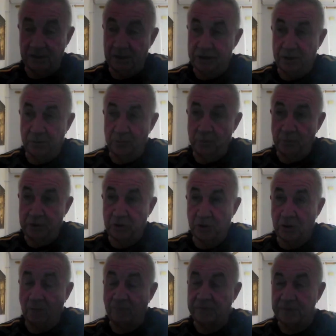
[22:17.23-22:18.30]
I think we
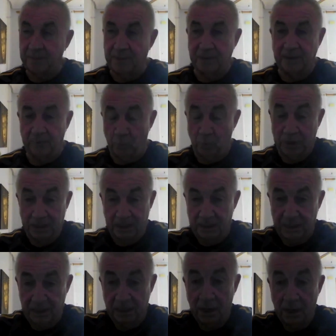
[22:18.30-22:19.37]
should comfortably win
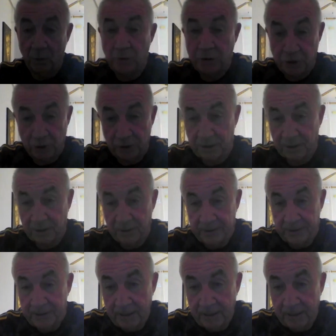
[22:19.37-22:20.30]
the league. We should.